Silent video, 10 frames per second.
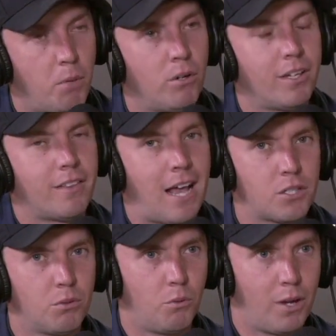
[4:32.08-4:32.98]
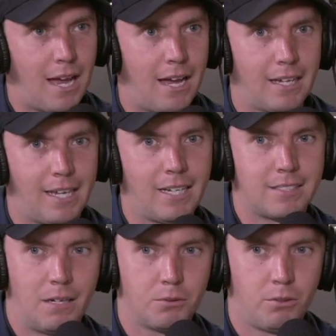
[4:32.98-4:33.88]
But that's what, again, because
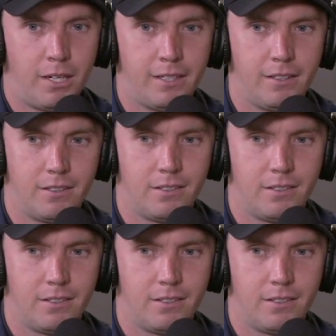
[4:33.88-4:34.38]
I was quite